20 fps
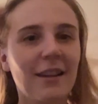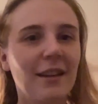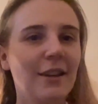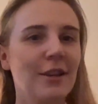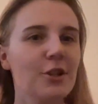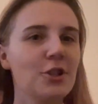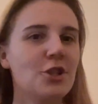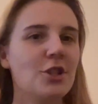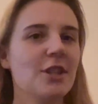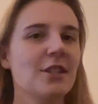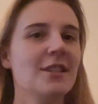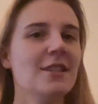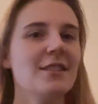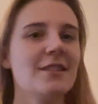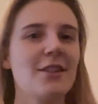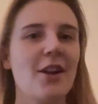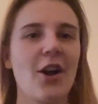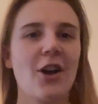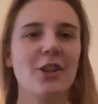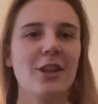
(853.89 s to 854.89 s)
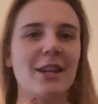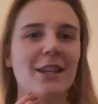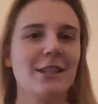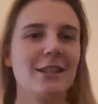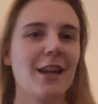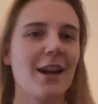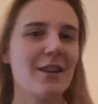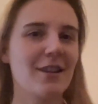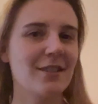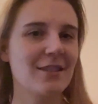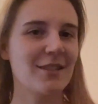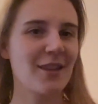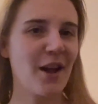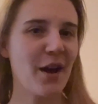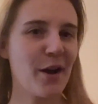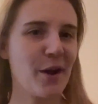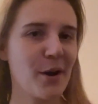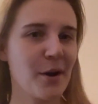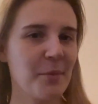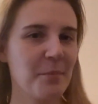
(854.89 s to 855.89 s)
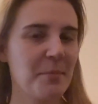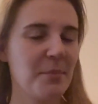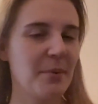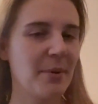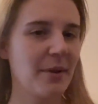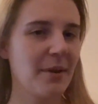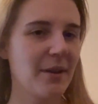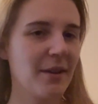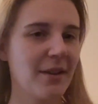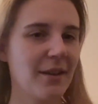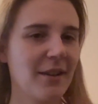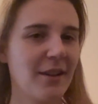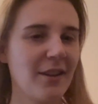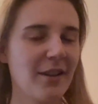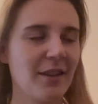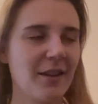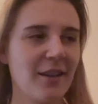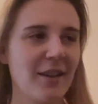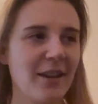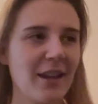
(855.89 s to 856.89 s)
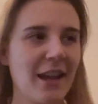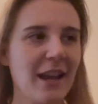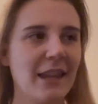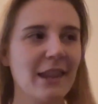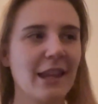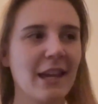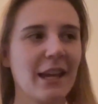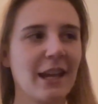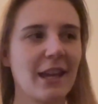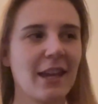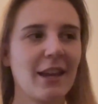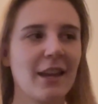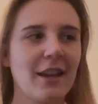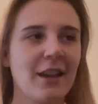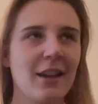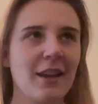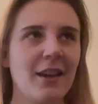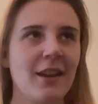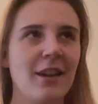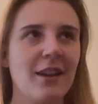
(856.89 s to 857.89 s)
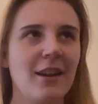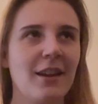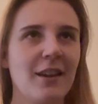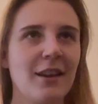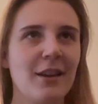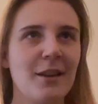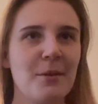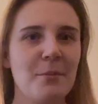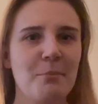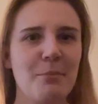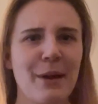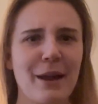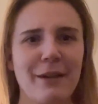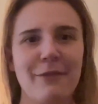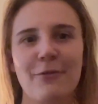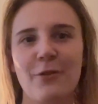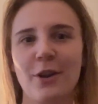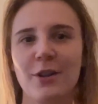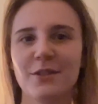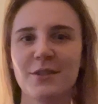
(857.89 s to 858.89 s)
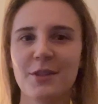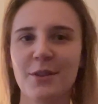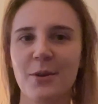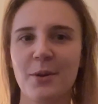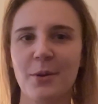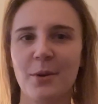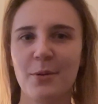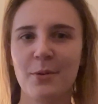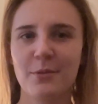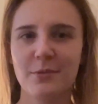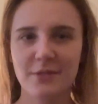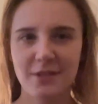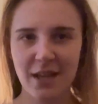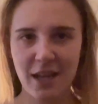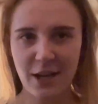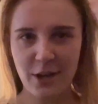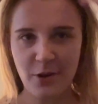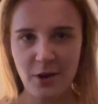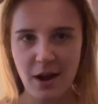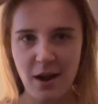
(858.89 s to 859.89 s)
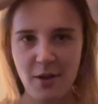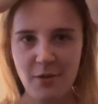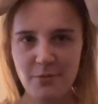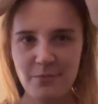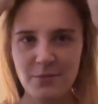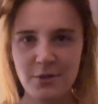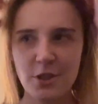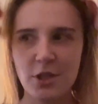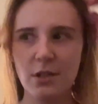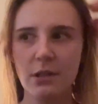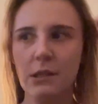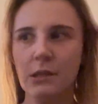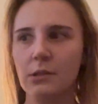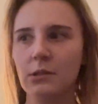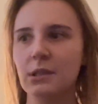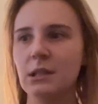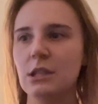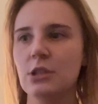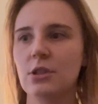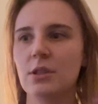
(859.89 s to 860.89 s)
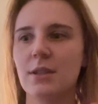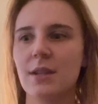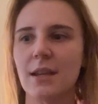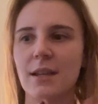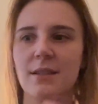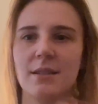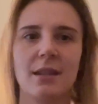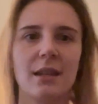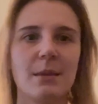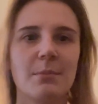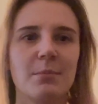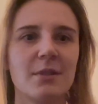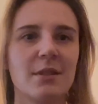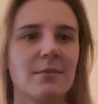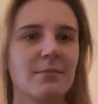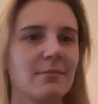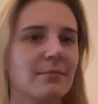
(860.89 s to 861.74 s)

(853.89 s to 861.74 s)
she does not get us up and beg for us to go take her out. She literally just sleeps.